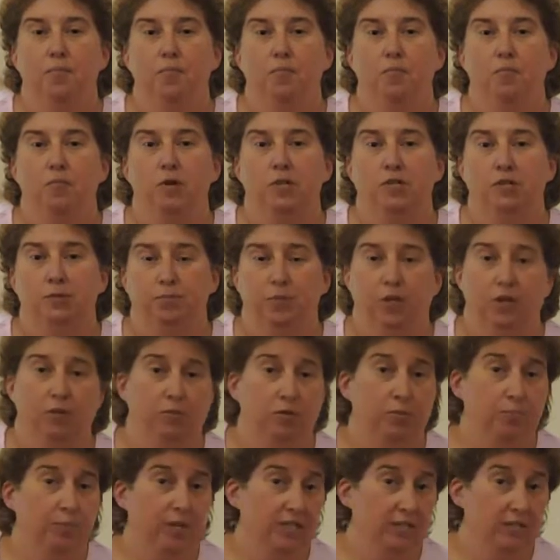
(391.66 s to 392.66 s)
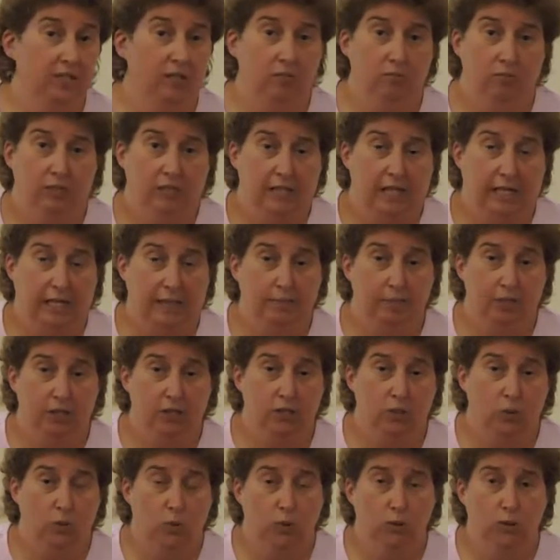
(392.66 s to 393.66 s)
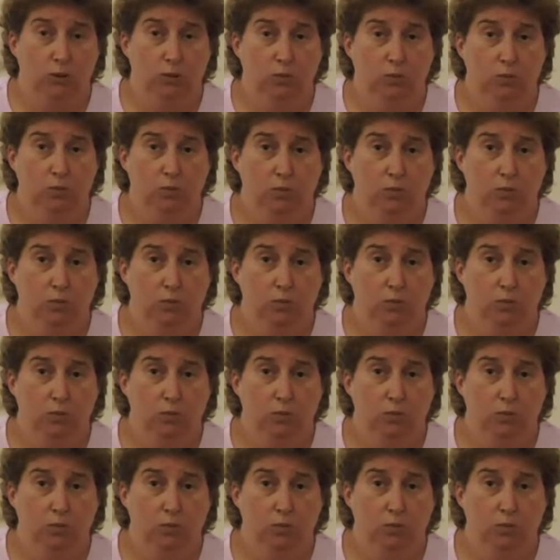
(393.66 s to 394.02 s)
We split when my son was 9 months old.